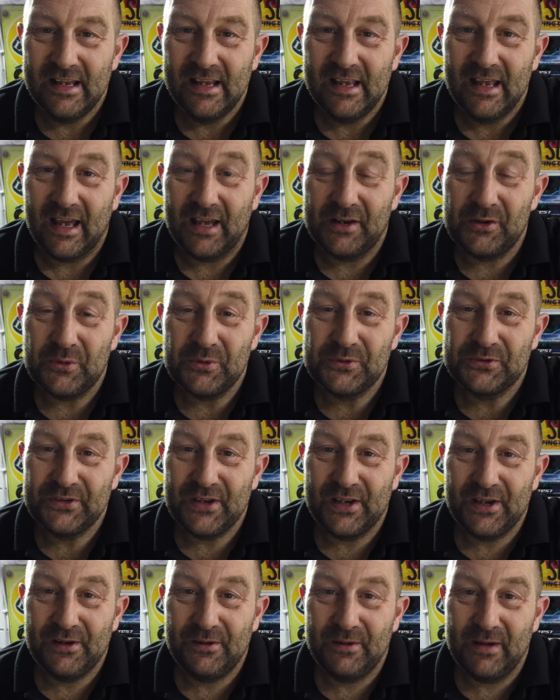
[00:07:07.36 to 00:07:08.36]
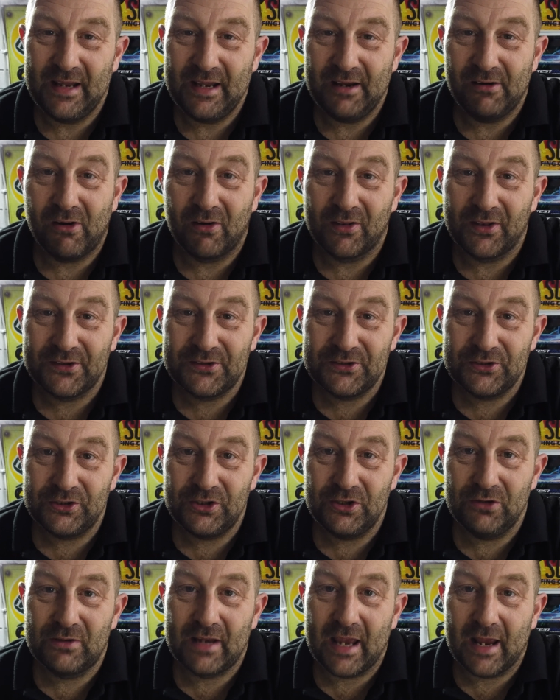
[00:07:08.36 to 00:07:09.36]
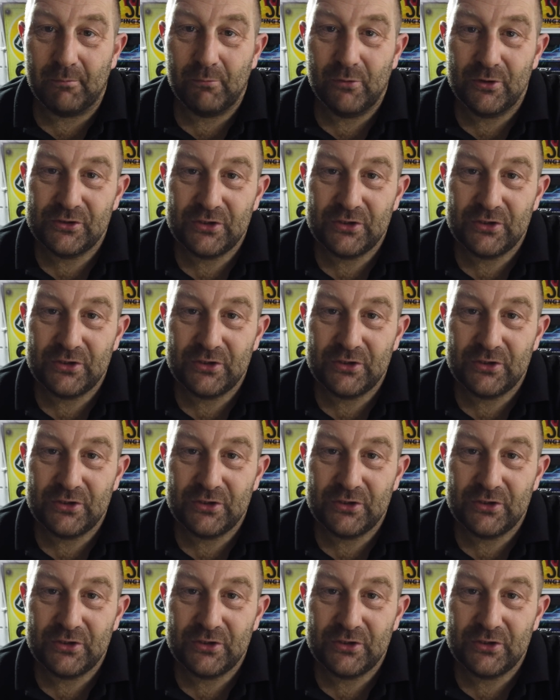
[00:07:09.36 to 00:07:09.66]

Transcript: And also here are the two cameras